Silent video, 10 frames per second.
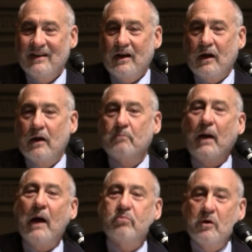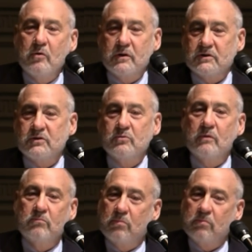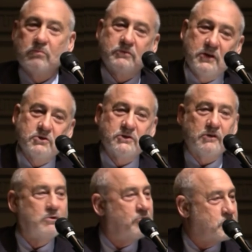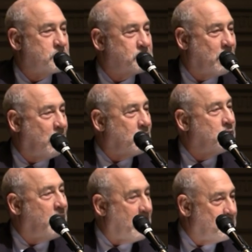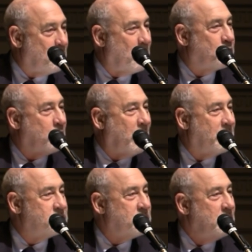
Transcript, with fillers: Uh, Bob Lucas, who teaches at University of Chicago, got a Nobel Prize,